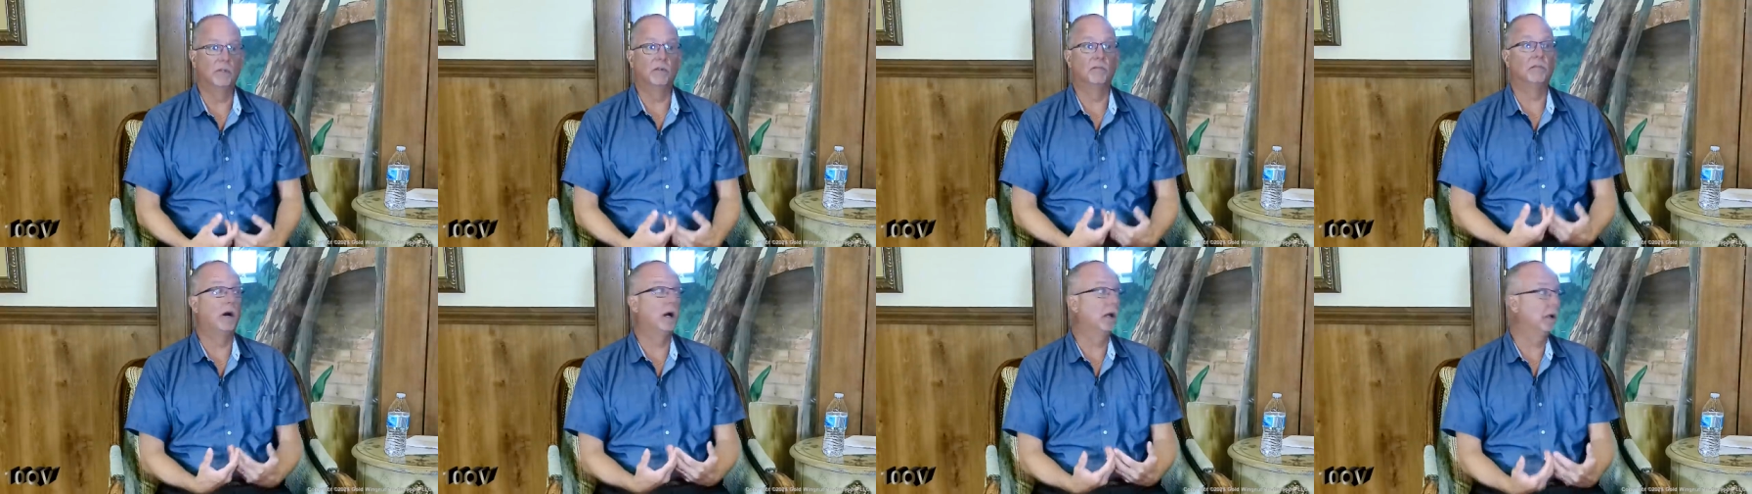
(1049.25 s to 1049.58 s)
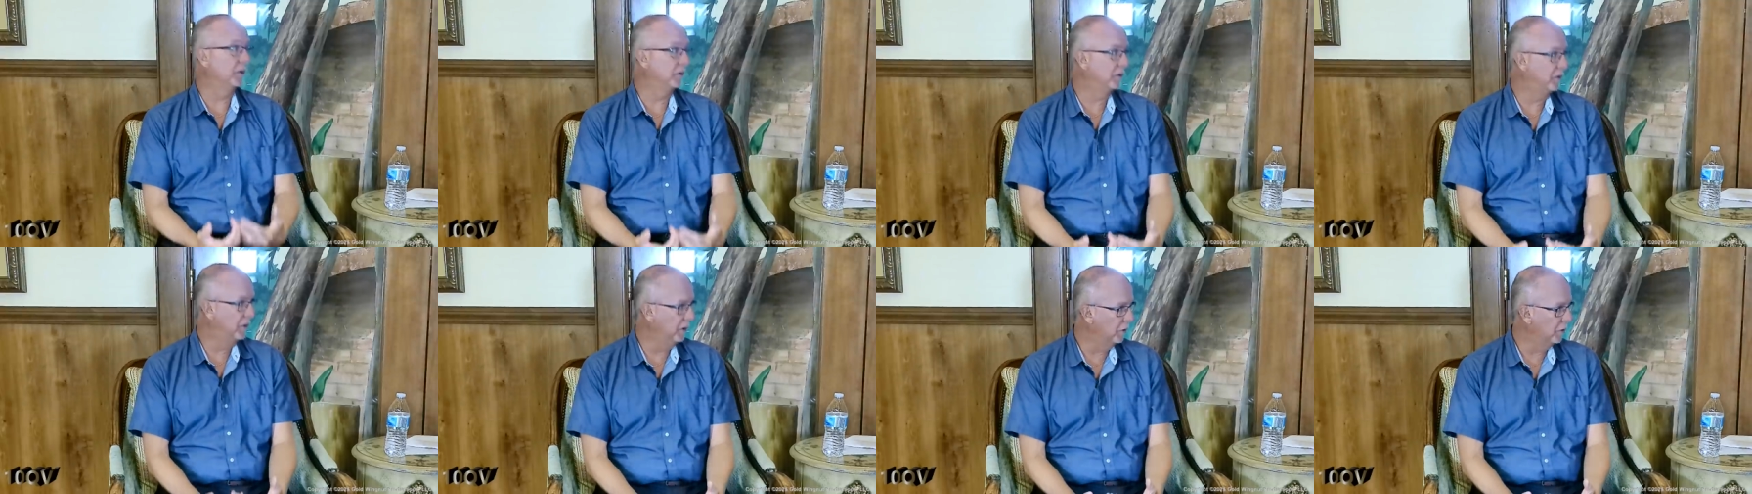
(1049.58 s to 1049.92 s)
the
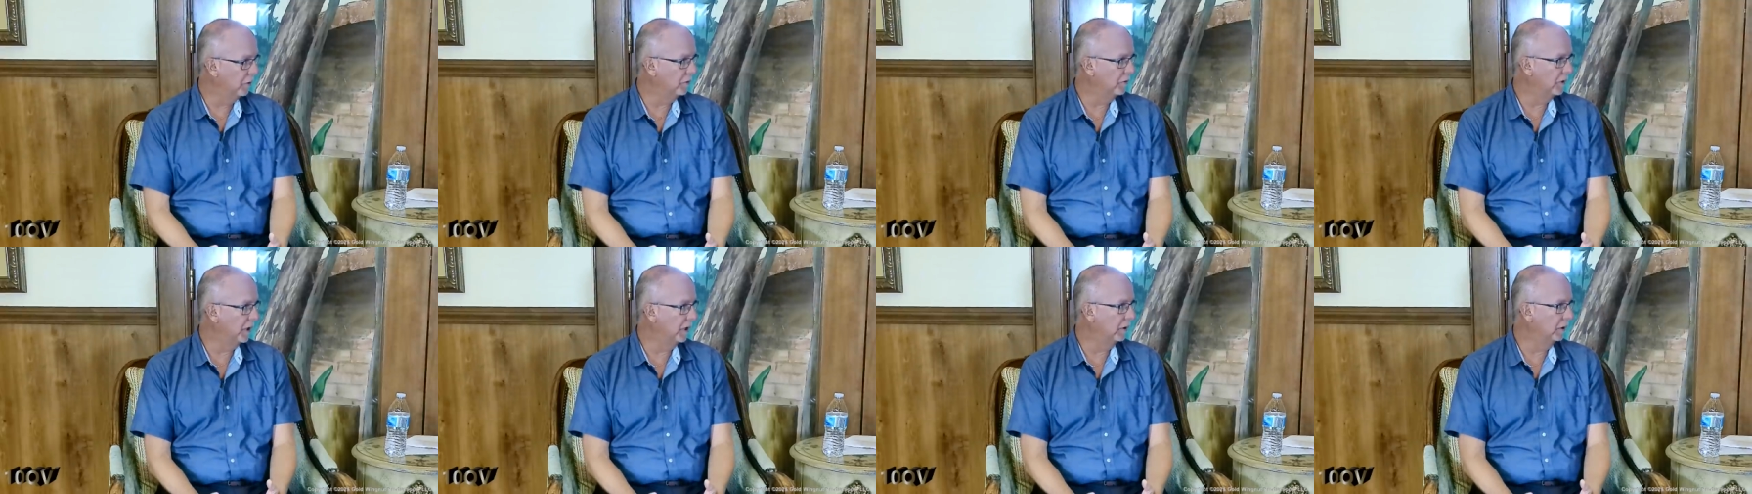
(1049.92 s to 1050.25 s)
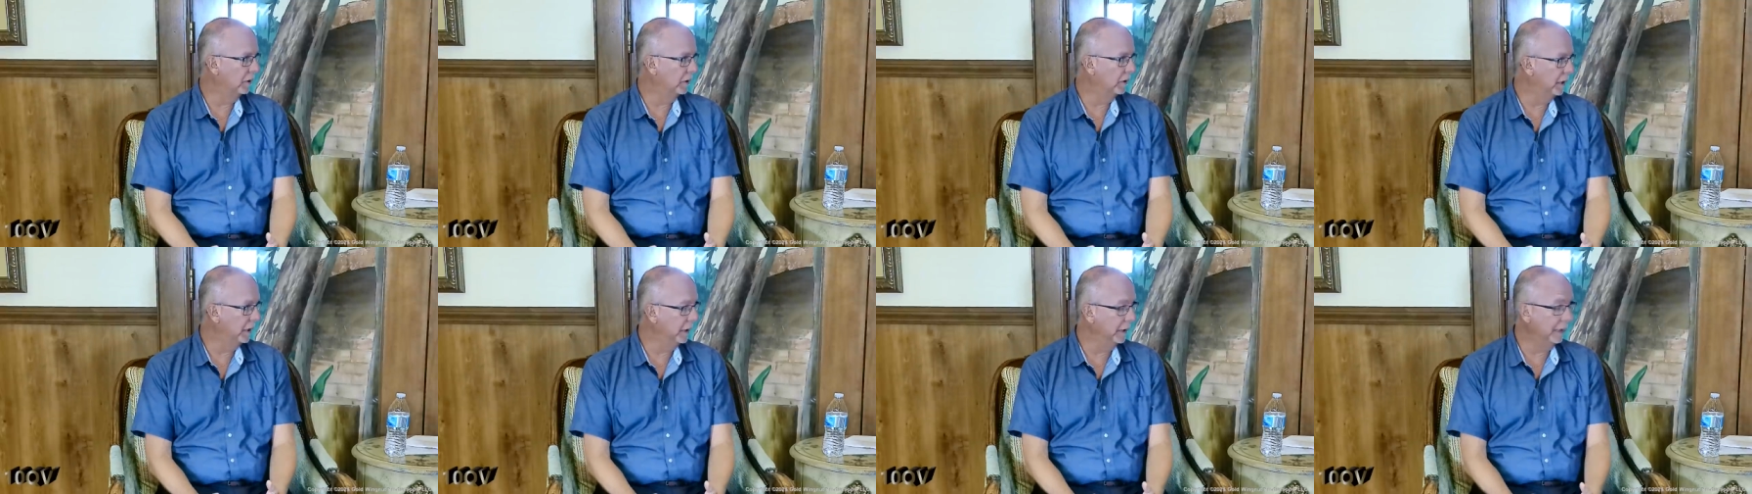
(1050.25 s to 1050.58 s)
volunteers that are
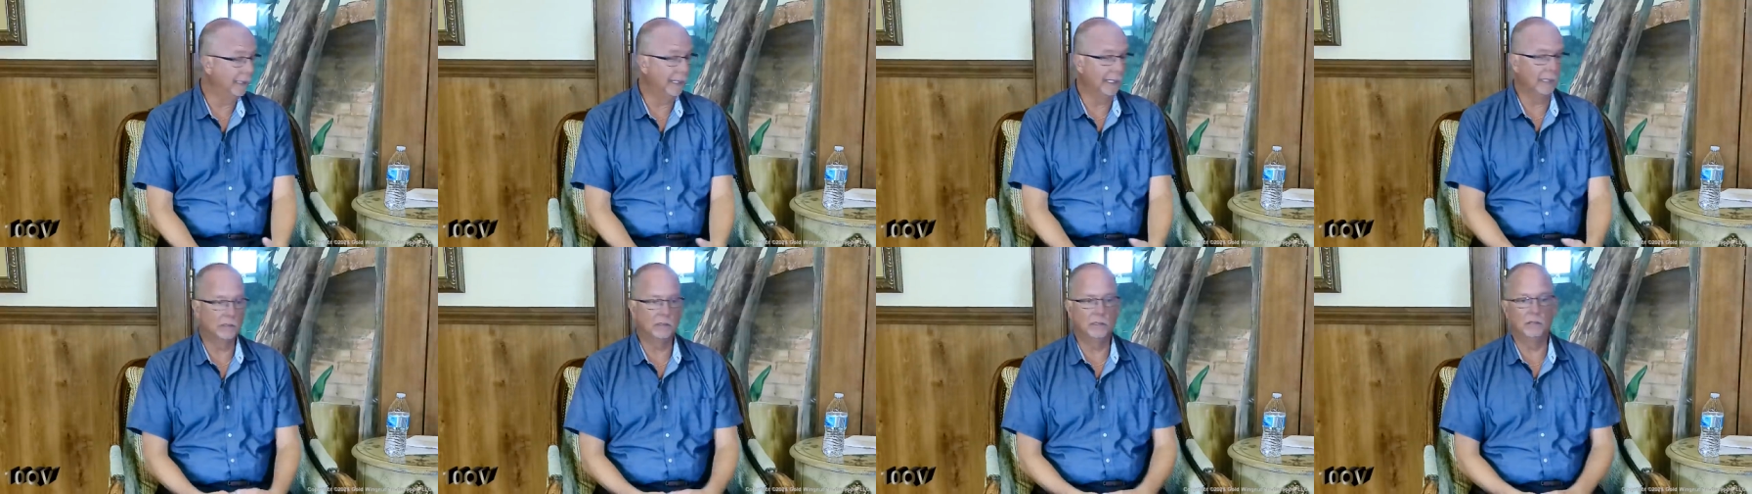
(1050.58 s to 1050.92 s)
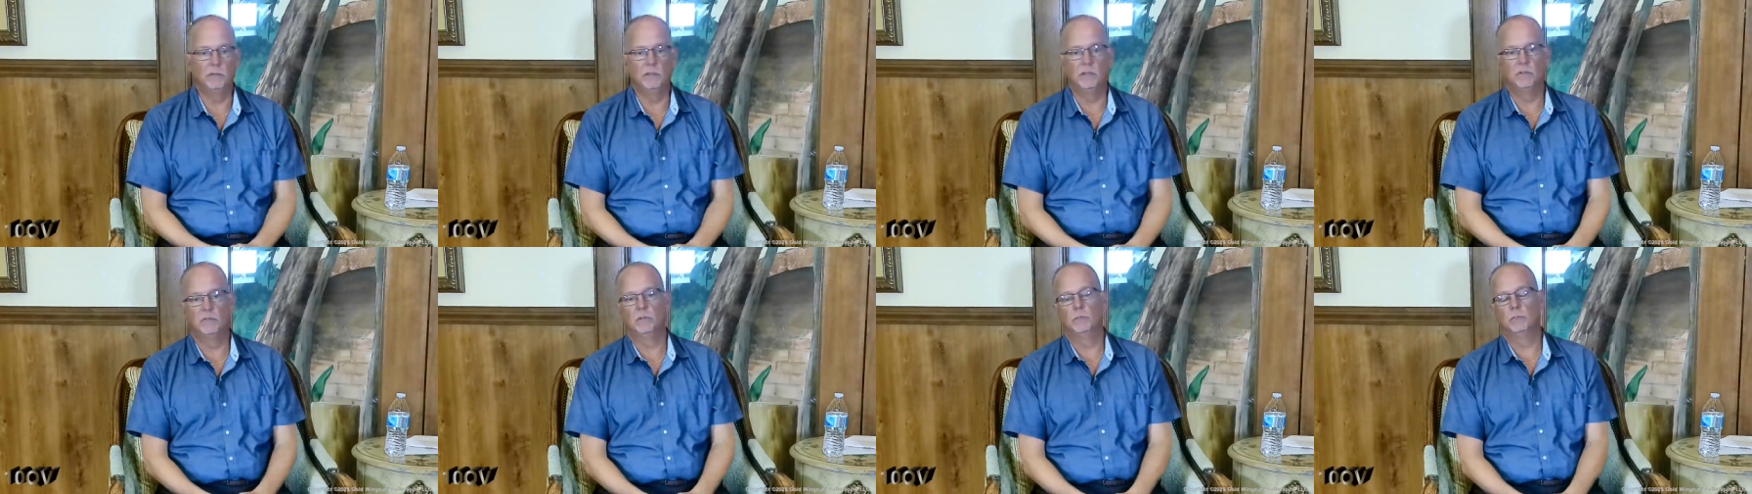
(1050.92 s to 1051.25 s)
leading the
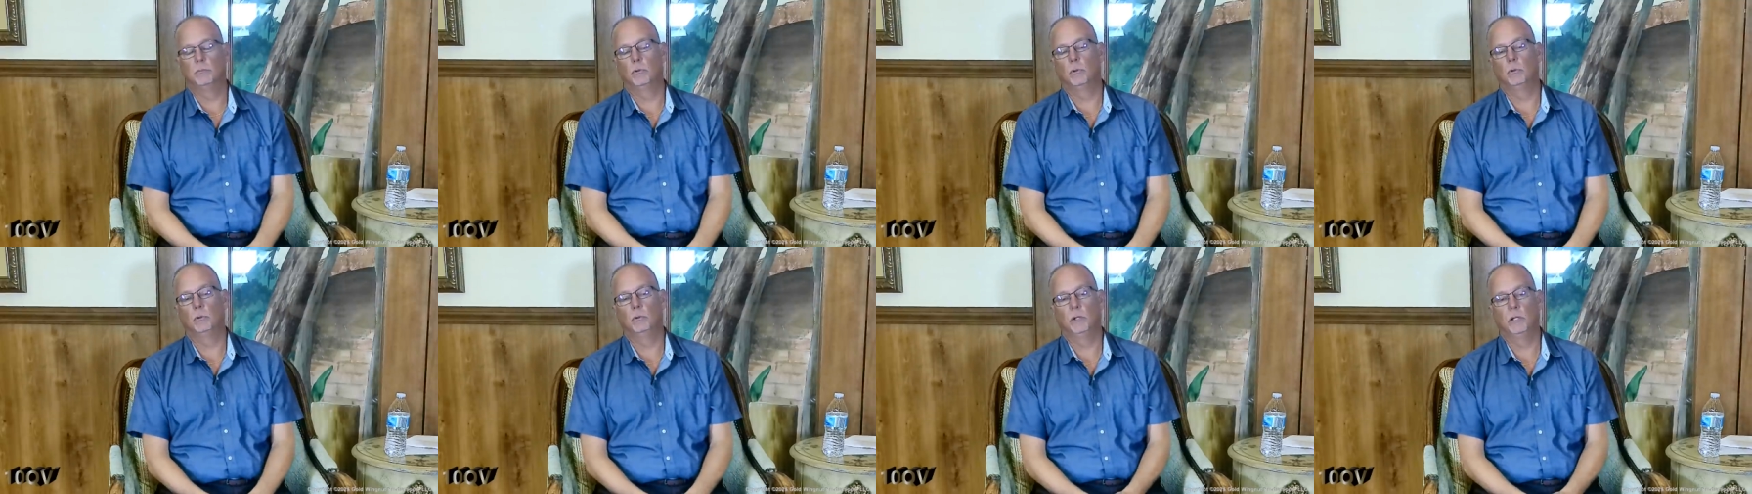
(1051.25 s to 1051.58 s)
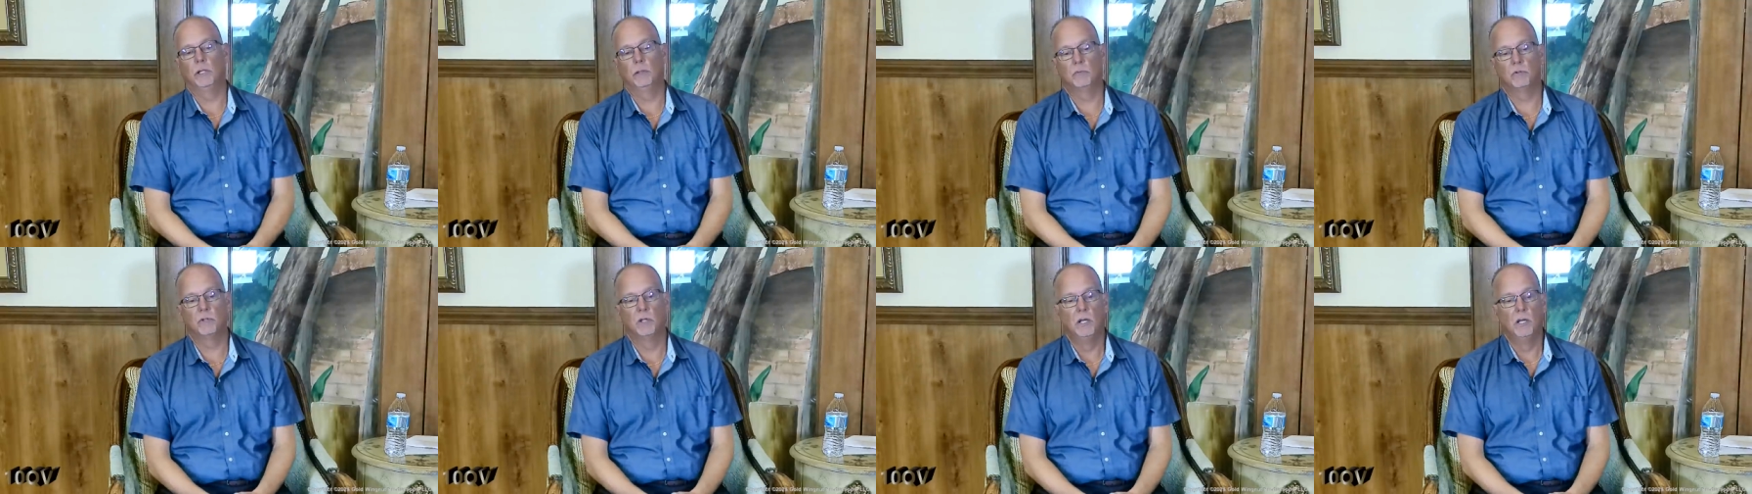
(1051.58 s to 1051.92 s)
activities and
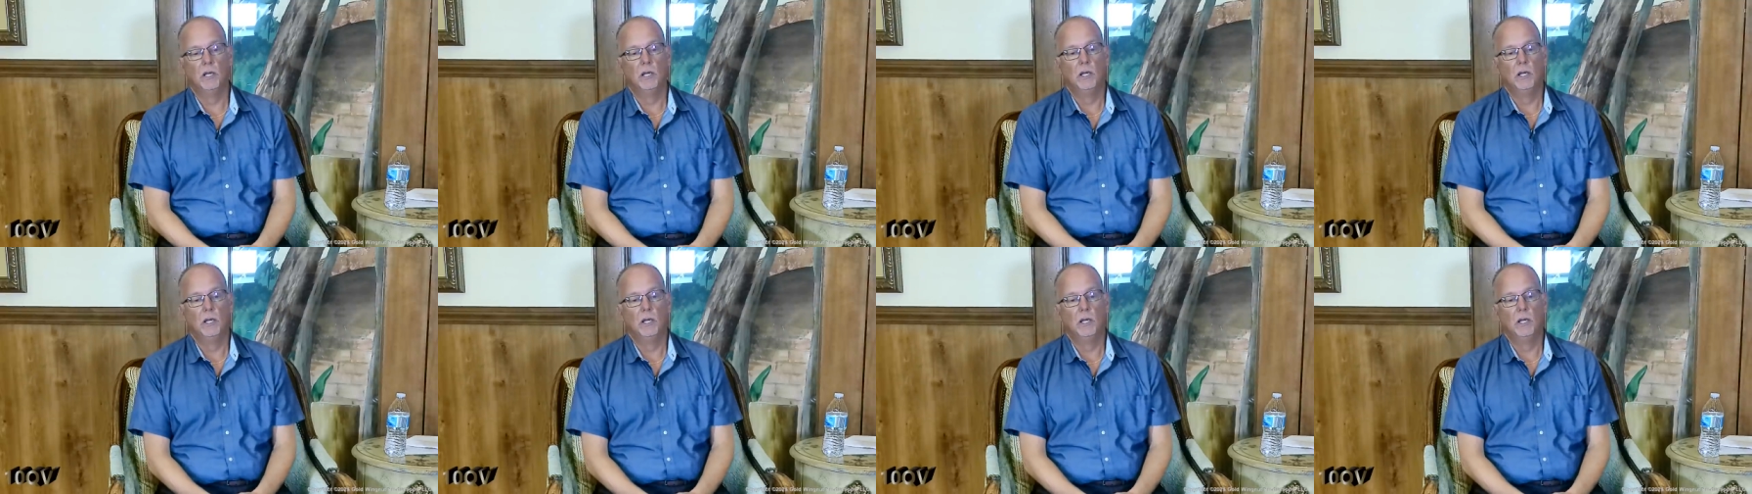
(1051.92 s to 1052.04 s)
programs,